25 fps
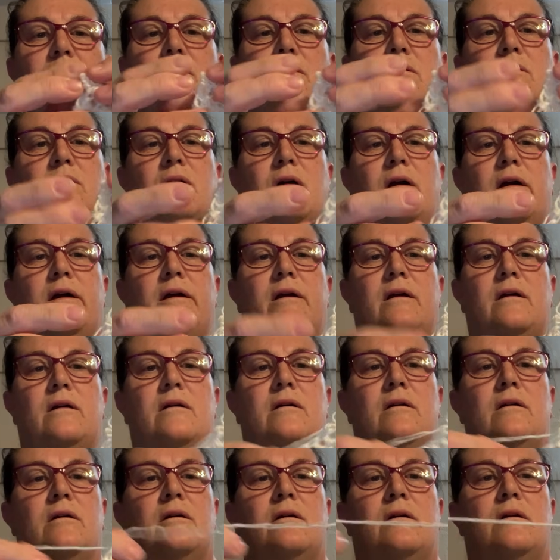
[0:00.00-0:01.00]
Okay,
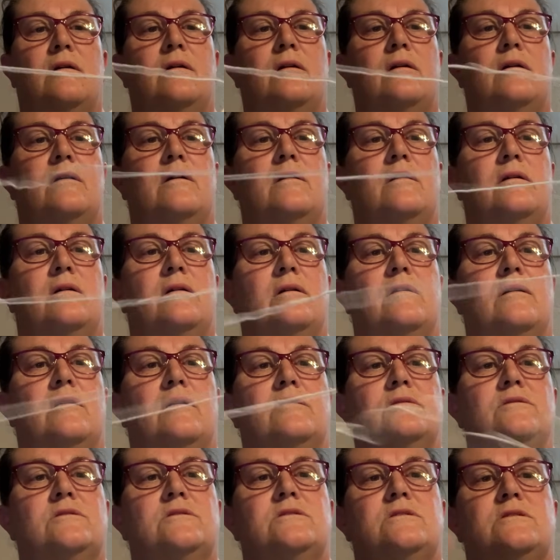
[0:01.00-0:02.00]

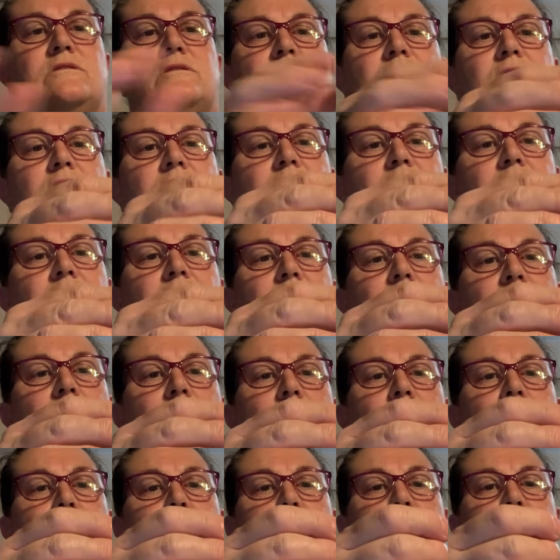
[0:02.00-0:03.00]
I'll just start that
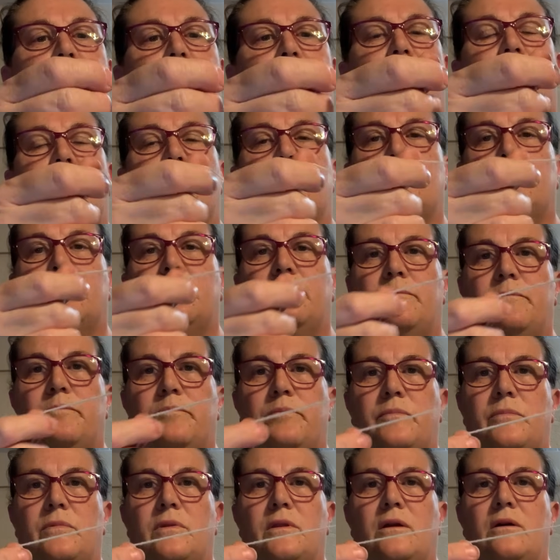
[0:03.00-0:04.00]
row over.
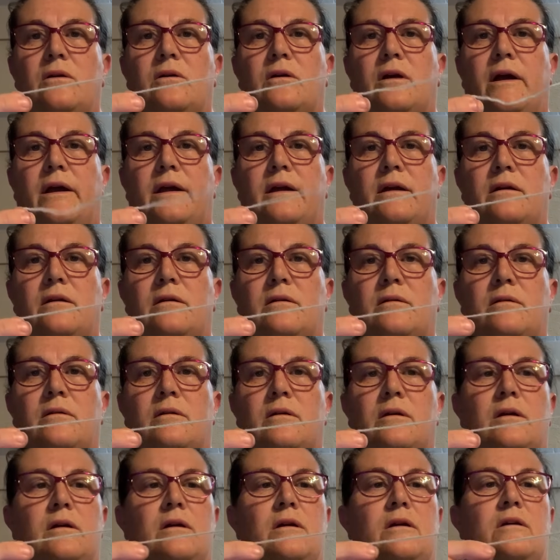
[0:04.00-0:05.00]
Okay,
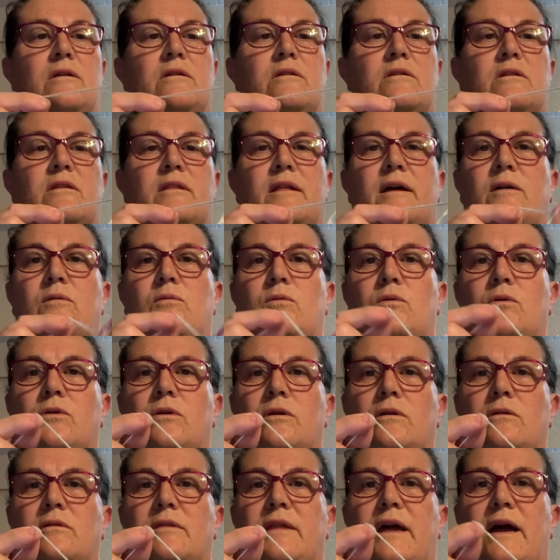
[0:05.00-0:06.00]
so that
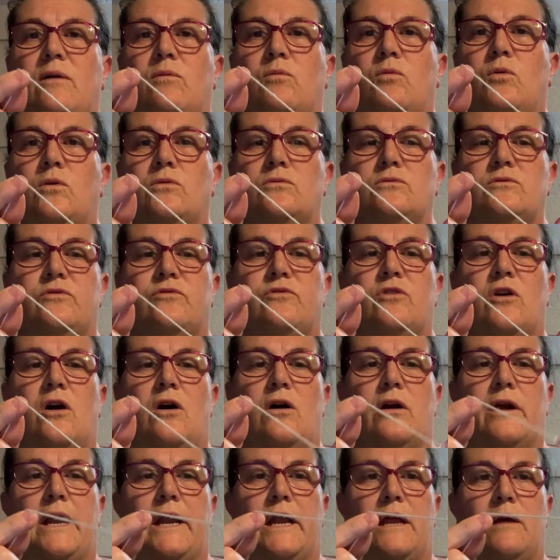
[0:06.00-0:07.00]
won't
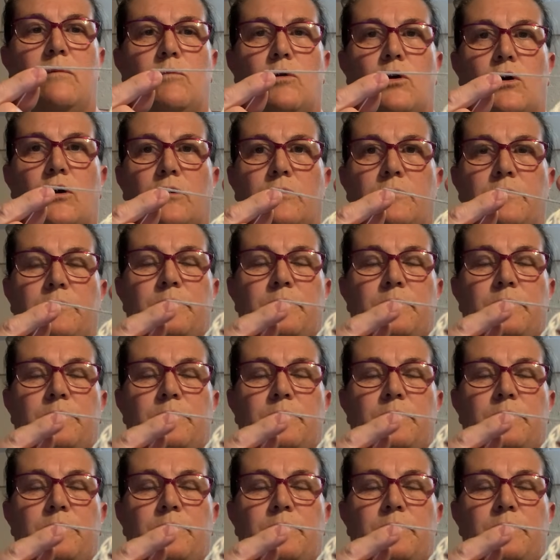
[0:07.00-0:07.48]
frog anymore.